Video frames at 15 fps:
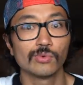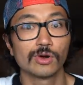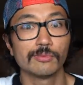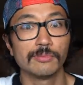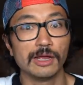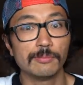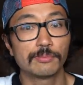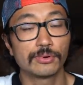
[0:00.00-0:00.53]
were
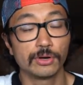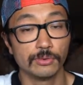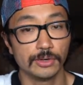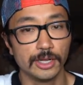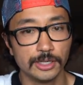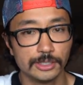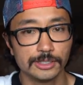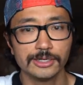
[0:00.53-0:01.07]
my
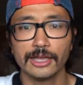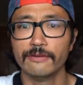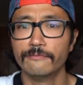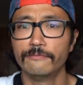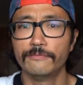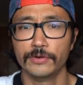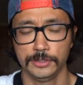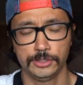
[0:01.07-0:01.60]
pronation
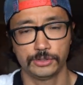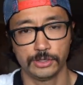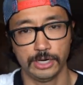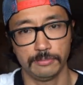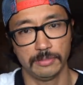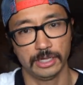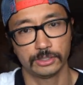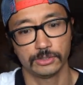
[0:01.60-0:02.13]
and foot
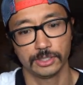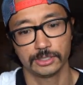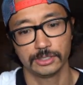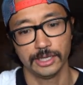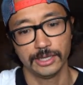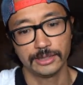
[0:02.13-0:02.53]
strike metrics.